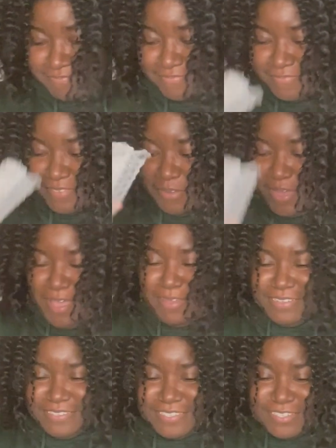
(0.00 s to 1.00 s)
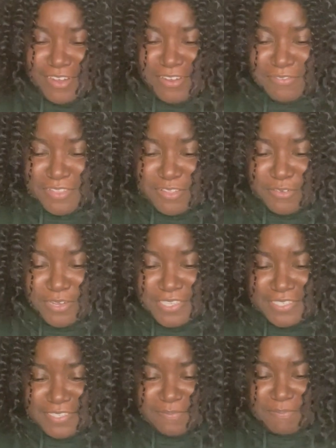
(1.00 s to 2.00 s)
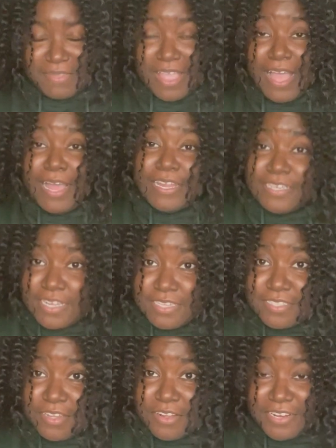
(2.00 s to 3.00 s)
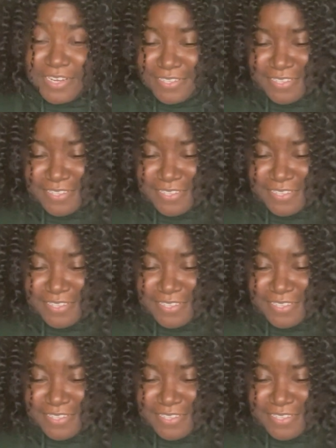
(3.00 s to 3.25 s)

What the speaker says: Okay, sorry for the noise. Not sorry.